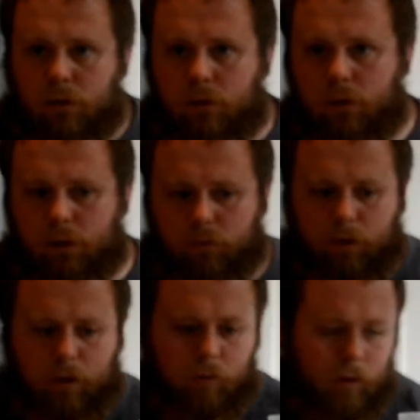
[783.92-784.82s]
I don't
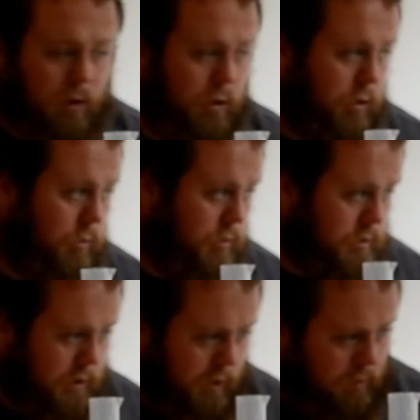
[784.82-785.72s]
really know what I can do,
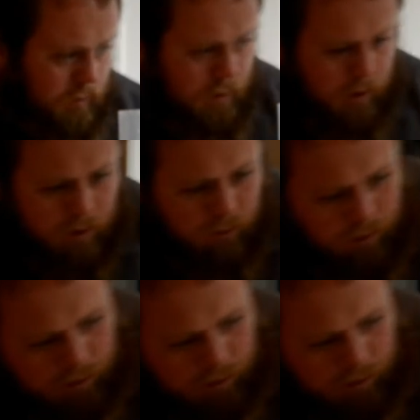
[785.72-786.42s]
so I'm going to go get a